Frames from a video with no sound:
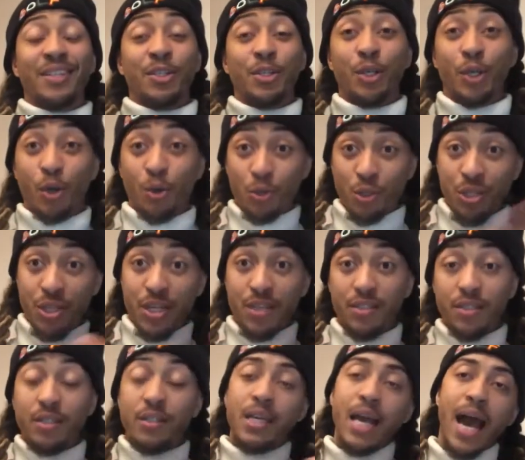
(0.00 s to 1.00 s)

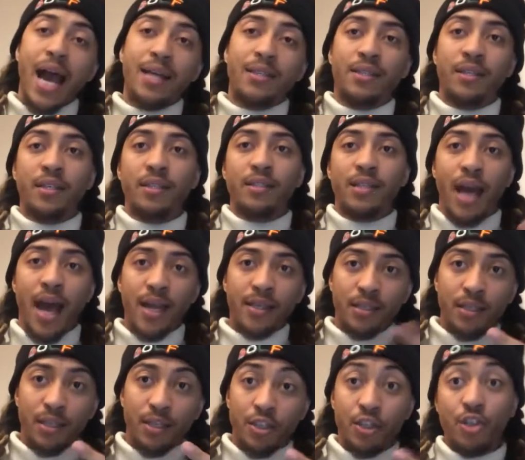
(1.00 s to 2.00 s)
negotiation tactic
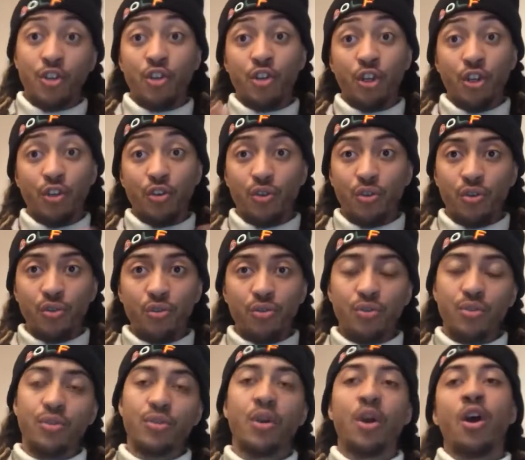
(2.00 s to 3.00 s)
tactics that you can
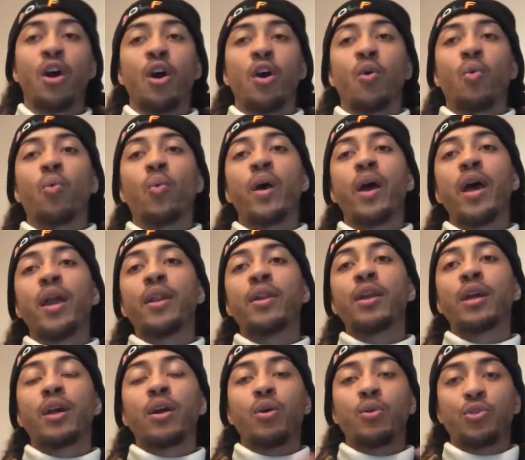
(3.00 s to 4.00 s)
use when
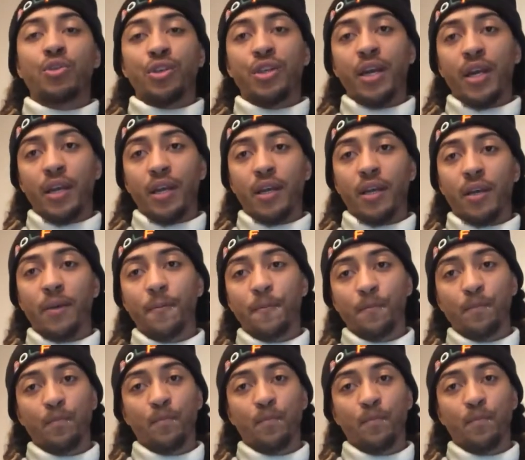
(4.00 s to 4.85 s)
negotiating